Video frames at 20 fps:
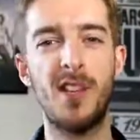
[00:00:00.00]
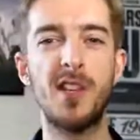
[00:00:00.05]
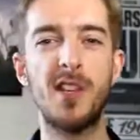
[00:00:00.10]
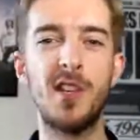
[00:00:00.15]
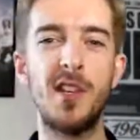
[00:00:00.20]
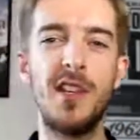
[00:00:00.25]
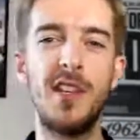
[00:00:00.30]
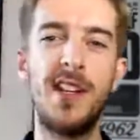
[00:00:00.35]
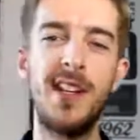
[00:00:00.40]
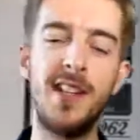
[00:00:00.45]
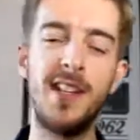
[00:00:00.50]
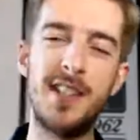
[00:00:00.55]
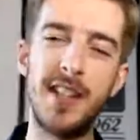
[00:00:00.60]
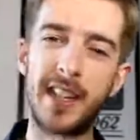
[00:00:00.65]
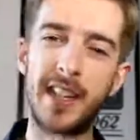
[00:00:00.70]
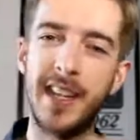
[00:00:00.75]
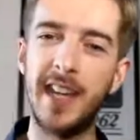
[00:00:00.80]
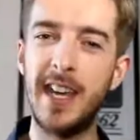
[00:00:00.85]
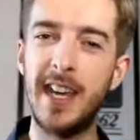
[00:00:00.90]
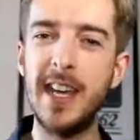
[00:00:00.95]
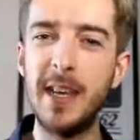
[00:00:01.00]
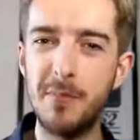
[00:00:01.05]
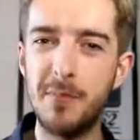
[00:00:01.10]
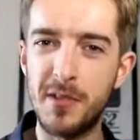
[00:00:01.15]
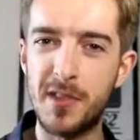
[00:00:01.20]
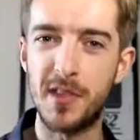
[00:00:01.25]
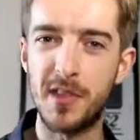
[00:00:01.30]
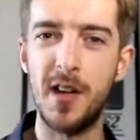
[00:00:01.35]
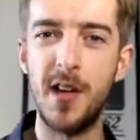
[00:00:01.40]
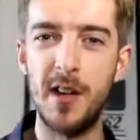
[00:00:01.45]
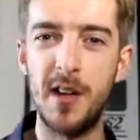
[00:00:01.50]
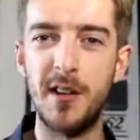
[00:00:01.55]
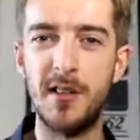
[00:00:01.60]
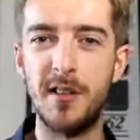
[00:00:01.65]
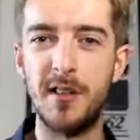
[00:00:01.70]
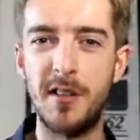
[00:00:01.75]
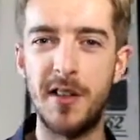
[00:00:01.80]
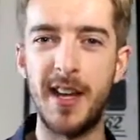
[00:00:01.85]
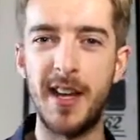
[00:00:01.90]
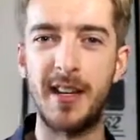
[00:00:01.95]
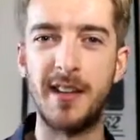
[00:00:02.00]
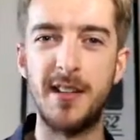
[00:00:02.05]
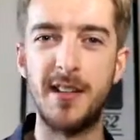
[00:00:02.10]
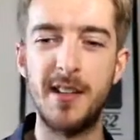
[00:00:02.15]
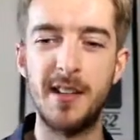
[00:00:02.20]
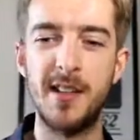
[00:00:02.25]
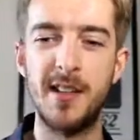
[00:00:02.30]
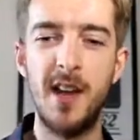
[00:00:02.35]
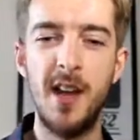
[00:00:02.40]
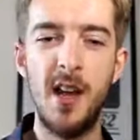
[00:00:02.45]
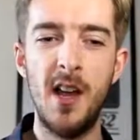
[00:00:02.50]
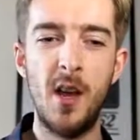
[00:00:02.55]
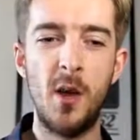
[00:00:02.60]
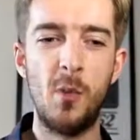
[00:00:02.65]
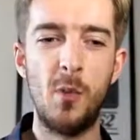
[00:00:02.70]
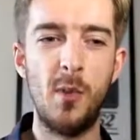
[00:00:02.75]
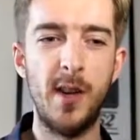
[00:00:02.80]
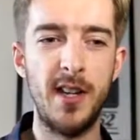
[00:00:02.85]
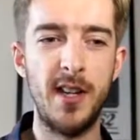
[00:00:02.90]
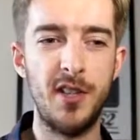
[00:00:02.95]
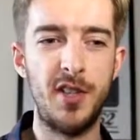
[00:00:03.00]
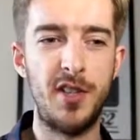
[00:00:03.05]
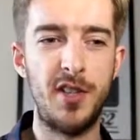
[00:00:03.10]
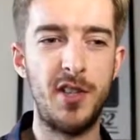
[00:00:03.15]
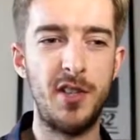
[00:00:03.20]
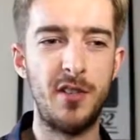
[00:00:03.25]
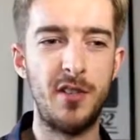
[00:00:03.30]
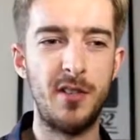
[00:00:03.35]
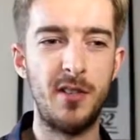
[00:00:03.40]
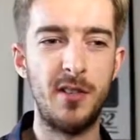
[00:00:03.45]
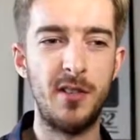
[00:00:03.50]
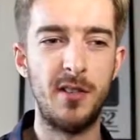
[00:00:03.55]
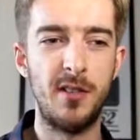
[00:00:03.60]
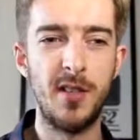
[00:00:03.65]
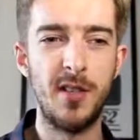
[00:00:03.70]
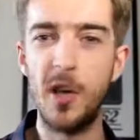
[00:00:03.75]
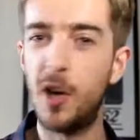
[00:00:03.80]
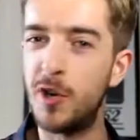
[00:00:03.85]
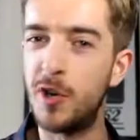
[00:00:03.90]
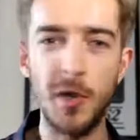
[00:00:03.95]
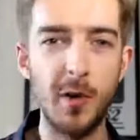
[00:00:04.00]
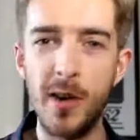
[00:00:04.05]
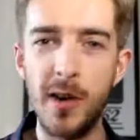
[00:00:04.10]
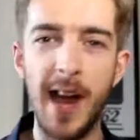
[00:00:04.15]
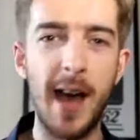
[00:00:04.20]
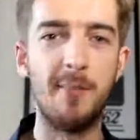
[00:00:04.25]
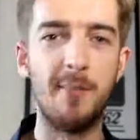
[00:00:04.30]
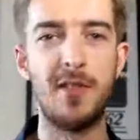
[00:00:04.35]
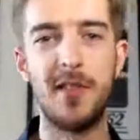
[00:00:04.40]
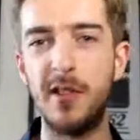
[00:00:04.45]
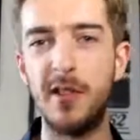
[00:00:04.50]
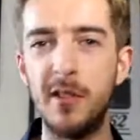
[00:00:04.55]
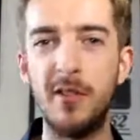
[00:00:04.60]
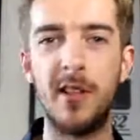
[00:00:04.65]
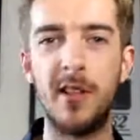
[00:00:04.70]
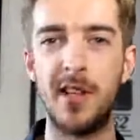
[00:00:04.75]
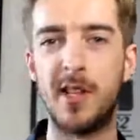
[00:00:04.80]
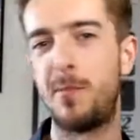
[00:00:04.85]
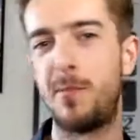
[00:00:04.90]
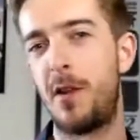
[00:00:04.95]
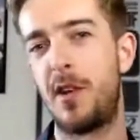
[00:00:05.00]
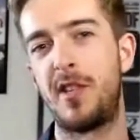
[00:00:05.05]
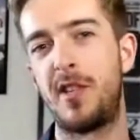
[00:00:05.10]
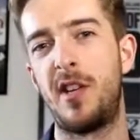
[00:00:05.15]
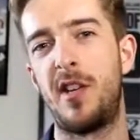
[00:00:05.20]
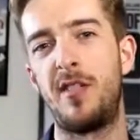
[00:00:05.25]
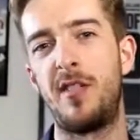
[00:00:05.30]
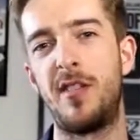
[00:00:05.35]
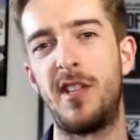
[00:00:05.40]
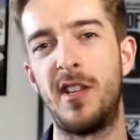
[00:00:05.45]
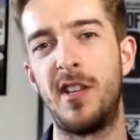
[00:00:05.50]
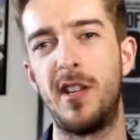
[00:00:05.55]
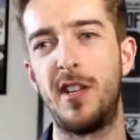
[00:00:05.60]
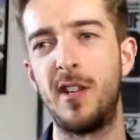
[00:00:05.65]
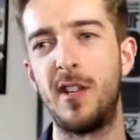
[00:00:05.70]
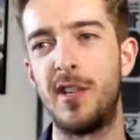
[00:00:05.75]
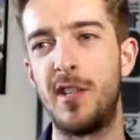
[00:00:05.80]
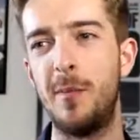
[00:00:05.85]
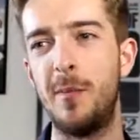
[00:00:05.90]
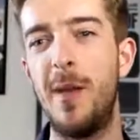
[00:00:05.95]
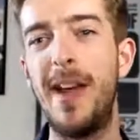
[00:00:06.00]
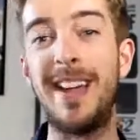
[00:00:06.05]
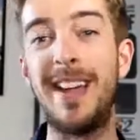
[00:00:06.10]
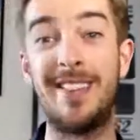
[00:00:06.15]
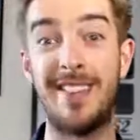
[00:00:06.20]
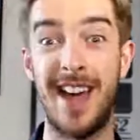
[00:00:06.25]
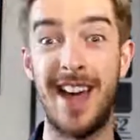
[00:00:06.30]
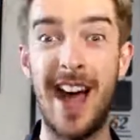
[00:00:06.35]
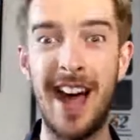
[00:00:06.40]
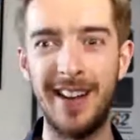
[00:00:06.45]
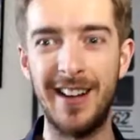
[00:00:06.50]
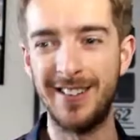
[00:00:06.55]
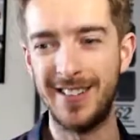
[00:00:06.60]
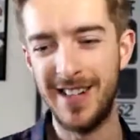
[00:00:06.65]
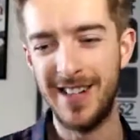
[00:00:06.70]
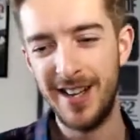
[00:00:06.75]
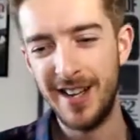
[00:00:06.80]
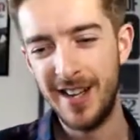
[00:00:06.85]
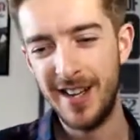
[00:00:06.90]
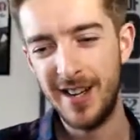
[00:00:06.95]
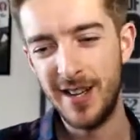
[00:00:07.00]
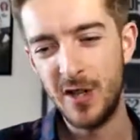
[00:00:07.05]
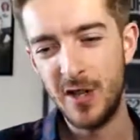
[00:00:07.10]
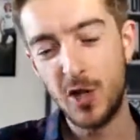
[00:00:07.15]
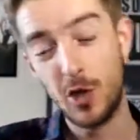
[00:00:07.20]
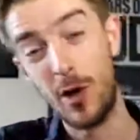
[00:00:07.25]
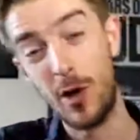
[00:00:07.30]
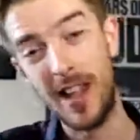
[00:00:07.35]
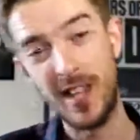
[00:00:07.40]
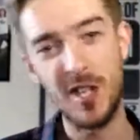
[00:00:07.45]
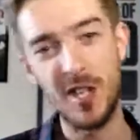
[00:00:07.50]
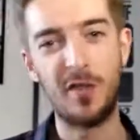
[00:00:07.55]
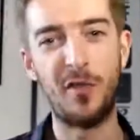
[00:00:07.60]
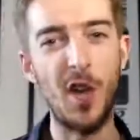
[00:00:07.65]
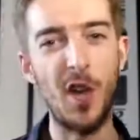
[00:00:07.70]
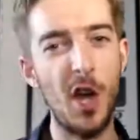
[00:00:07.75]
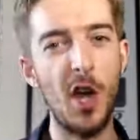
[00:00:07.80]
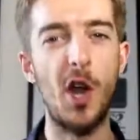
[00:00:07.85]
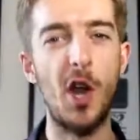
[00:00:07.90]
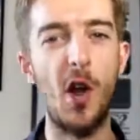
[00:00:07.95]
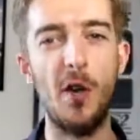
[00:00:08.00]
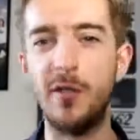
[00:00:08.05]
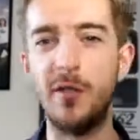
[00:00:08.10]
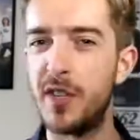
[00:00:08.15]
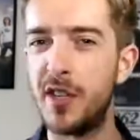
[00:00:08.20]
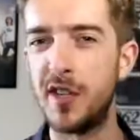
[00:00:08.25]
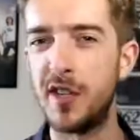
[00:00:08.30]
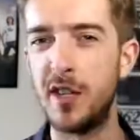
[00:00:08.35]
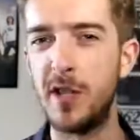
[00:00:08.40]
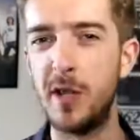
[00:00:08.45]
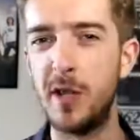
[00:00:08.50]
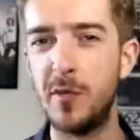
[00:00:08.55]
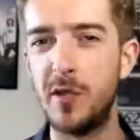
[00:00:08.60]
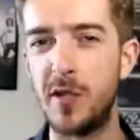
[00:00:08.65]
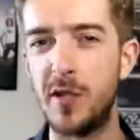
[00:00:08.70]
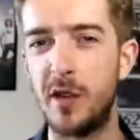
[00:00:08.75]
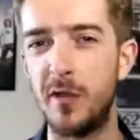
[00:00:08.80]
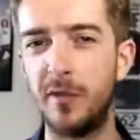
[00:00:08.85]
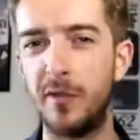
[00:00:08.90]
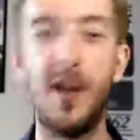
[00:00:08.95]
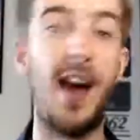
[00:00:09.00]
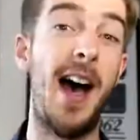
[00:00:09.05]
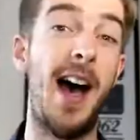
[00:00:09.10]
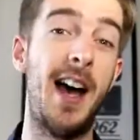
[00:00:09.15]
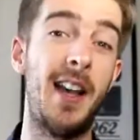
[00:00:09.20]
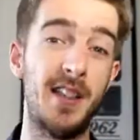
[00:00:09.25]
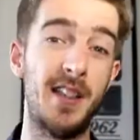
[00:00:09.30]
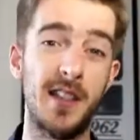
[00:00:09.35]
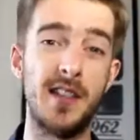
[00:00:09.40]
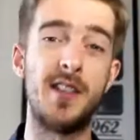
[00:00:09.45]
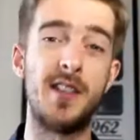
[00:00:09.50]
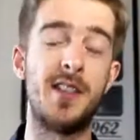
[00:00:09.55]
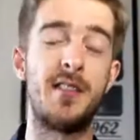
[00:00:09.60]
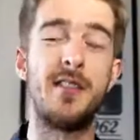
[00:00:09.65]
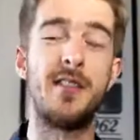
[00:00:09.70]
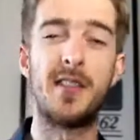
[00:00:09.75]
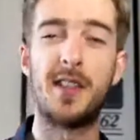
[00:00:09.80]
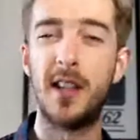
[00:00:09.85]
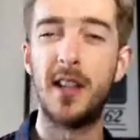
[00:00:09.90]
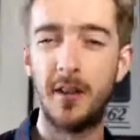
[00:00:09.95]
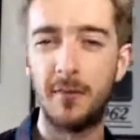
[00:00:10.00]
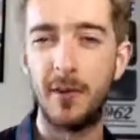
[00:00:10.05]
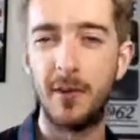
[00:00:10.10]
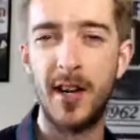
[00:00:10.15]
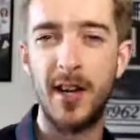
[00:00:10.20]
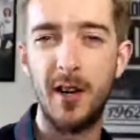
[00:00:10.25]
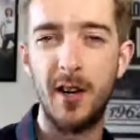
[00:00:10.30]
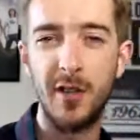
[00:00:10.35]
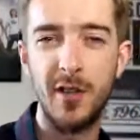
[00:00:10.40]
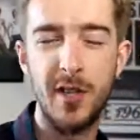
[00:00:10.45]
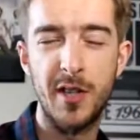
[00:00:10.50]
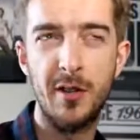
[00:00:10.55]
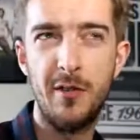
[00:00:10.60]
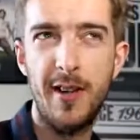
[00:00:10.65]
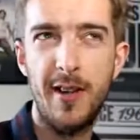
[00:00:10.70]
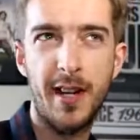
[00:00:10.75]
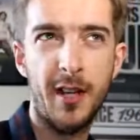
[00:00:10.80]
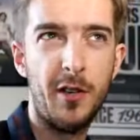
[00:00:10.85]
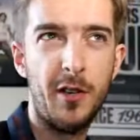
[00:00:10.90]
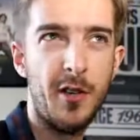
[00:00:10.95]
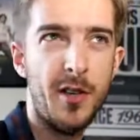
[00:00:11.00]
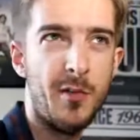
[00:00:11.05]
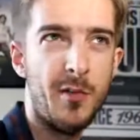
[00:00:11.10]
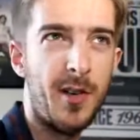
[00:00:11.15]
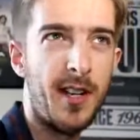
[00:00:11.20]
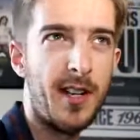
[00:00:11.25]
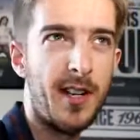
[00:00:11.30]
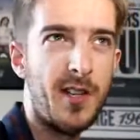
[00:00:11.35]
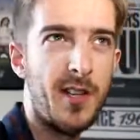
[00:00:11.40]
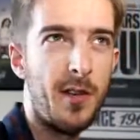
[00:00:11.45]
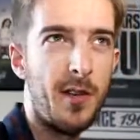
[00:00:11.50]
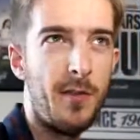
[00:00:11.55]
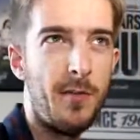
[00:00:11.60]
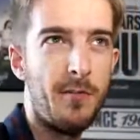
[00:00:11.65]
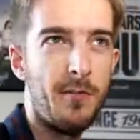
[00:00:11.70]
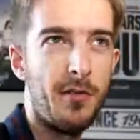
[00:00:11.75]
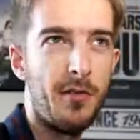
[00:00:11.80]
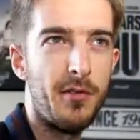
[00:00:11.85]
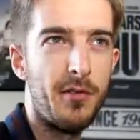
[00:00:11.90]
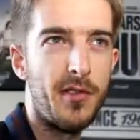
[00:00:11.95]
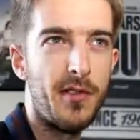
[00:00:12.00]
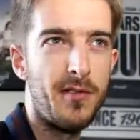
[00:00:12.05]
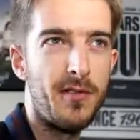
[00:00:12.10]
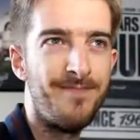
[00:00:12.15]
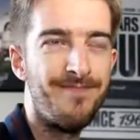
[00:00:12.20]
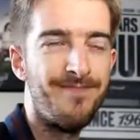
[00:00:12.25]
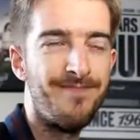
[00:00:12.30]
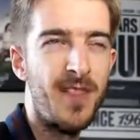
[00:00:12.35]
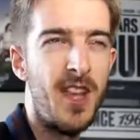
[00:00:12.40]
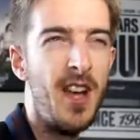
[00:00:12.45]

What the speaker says: So you need to keep certain things which you're doing absolutely spot on to make that transferred over to the new stuff. And this skill of playing along to the record as well is so important.